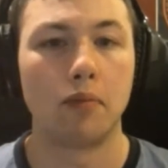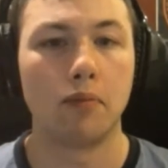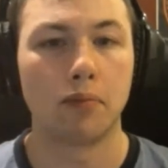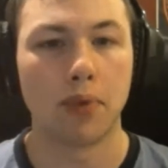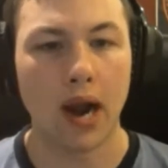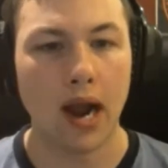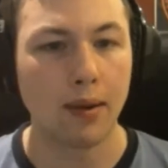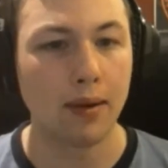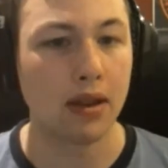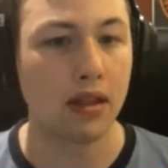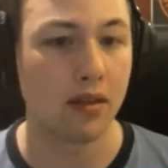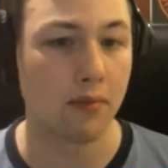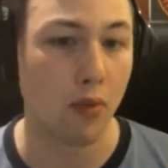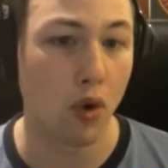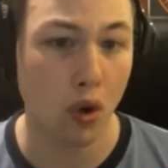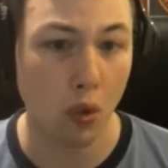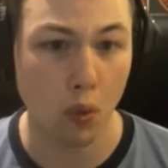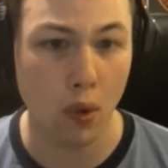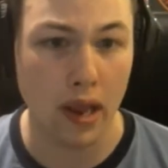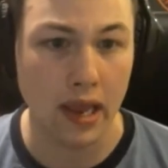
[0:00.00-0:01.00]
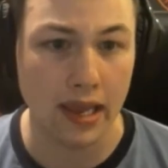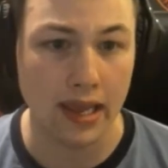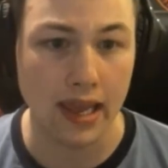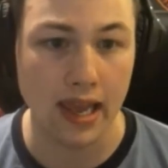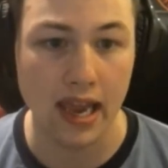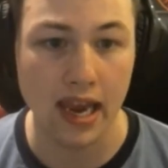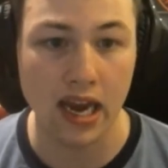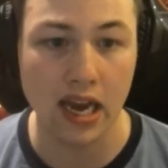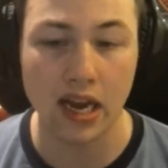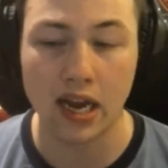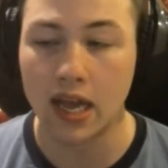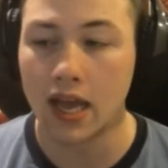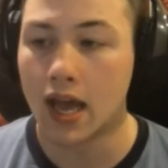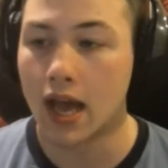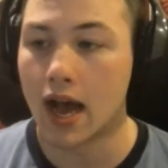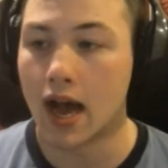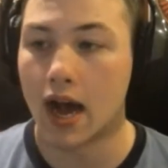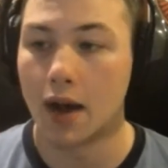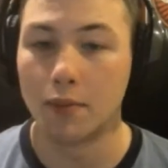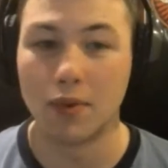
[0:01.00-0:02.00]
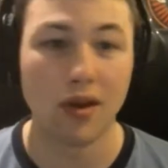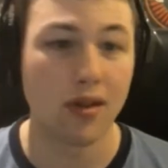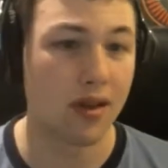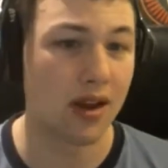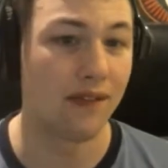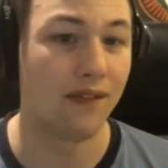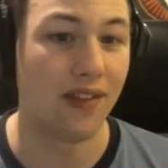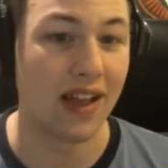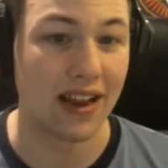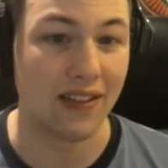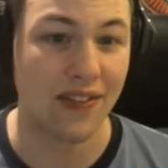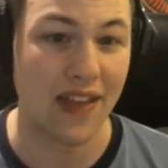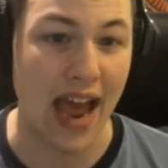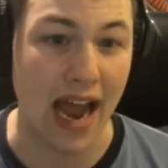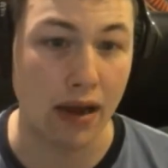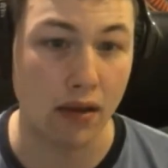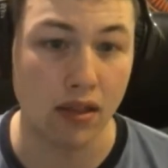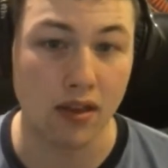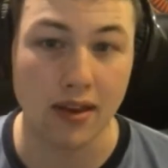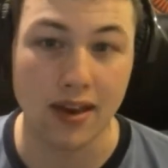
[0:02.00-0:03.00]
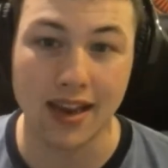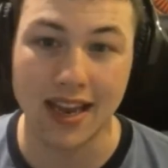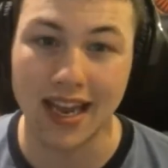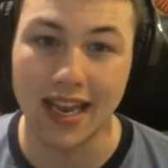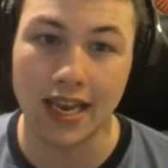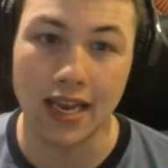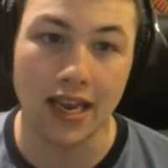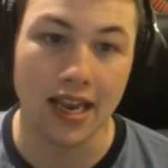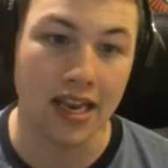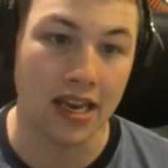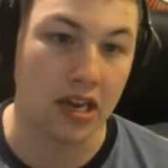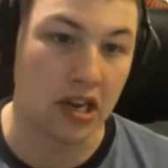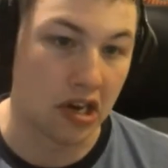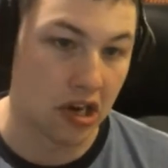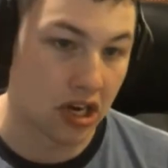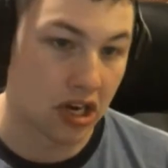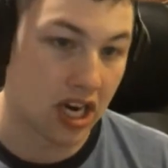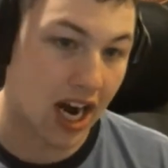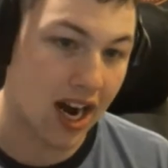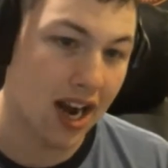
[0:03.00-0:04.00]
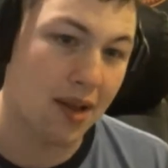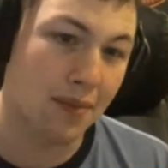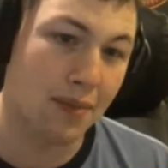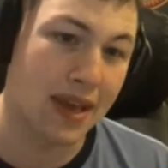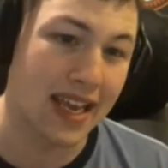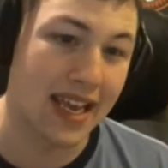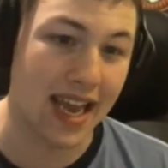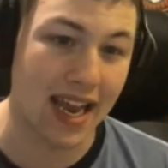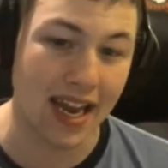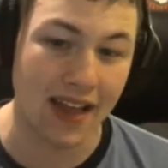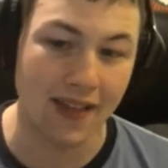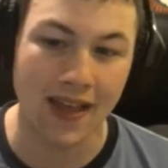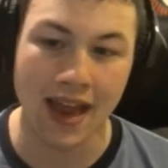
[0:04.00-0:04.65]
probably some more white gain, and stuff like that. So you're going to be getting